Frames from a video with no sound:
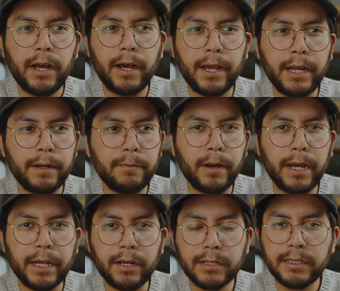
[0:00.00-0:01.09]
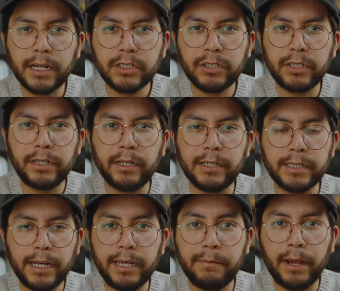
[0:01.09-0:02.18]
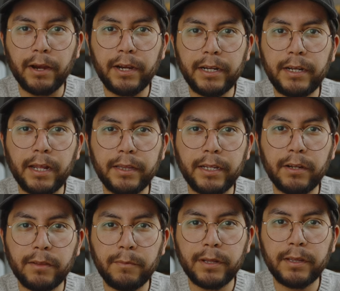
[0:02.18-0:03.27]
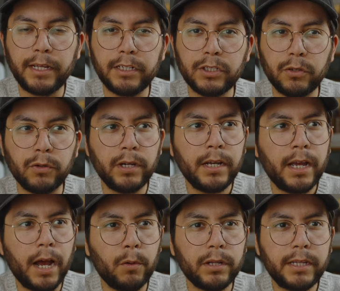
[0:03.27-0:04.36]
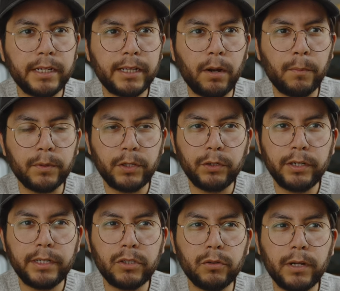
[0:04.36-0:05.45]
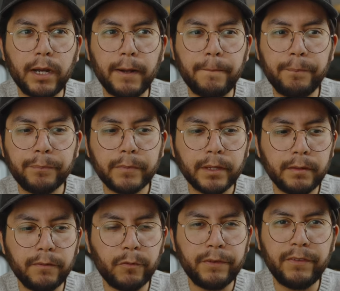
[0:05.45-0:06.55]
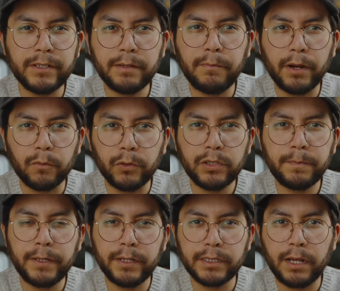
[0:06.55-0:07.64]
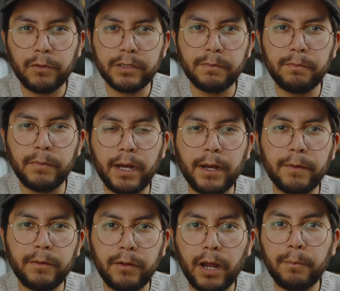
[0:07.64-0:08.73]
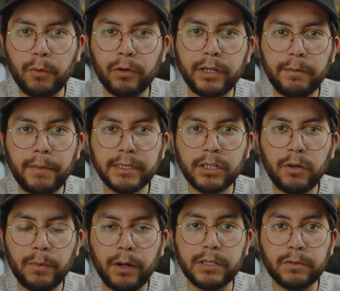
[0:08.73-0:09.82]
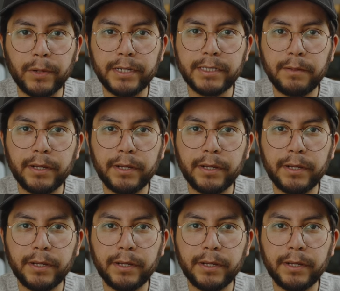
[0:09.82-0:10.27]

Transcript: And my cousin actually is getting married at the end of the month. And so I want to take that opportunity to kind of revisit my roots because I was uh, not born in Mexico, but I was raised in